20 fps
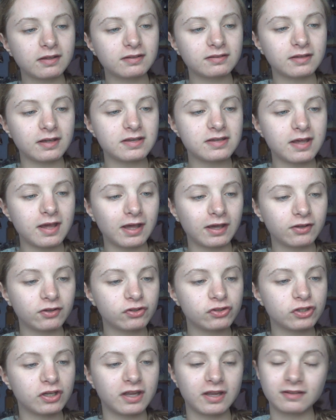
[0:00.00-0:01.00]
They say
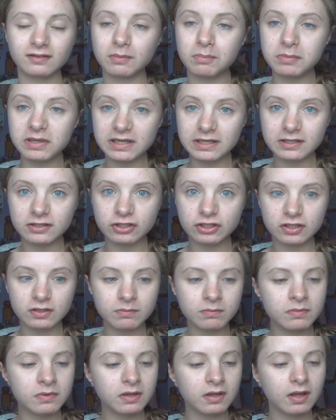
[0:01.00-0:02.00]
texture is a
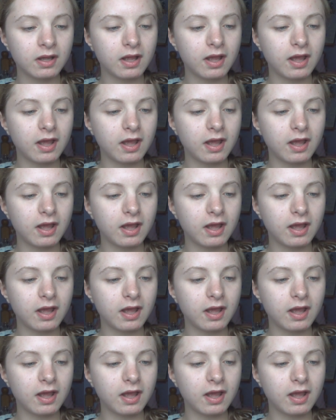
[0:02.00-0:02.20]
medium